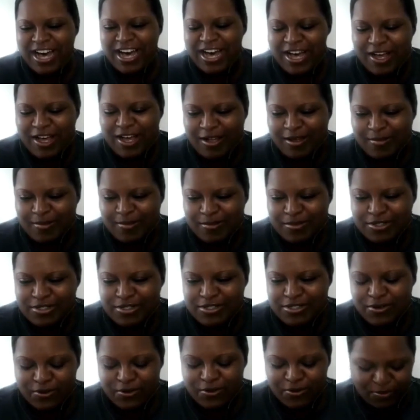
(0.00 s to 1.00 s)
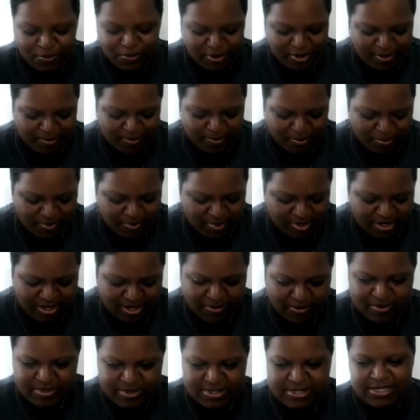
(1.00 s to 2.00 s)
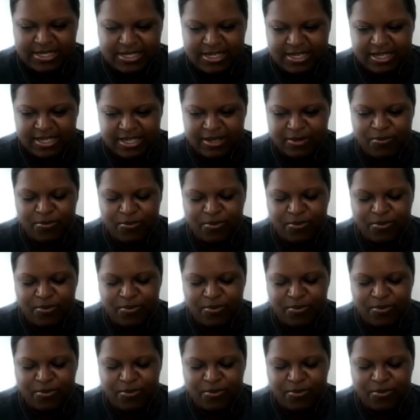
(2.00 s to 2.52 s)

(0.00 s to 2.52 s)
So number 1, I would say,